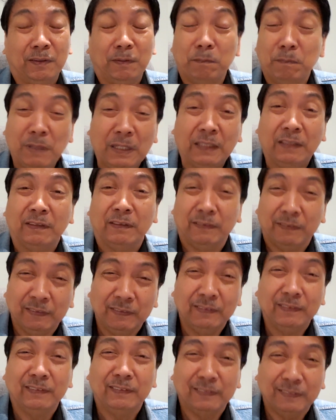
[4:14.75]
But
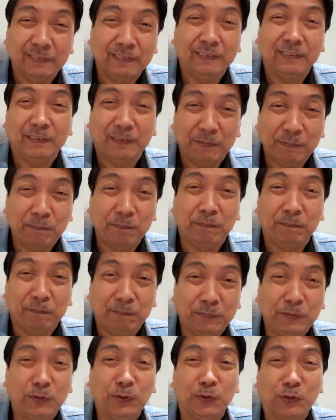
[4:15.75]

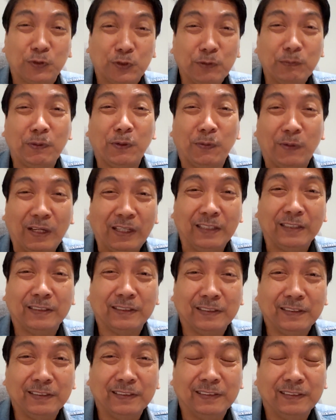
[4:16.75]
choose to be
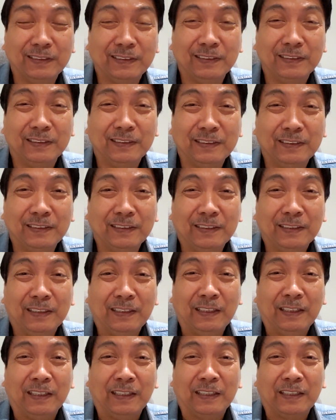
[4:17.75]
wise.
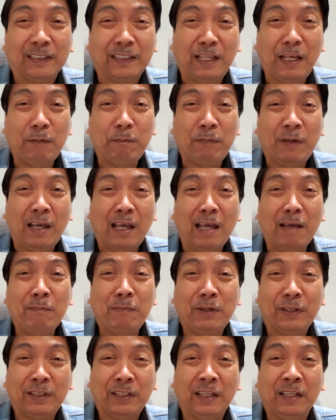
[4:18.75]
Keep
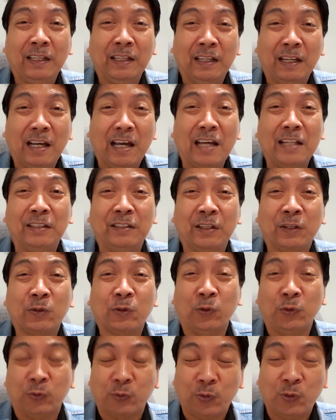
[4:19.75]
everything under
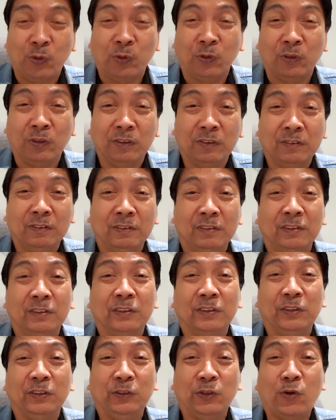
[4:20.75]
control.
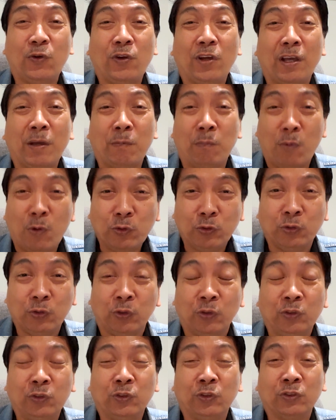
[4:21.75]
Your
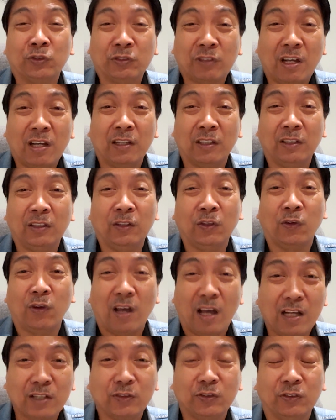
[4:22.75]
emotion, your tongue, your
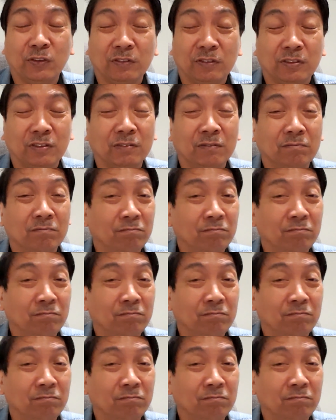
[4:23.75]
actions.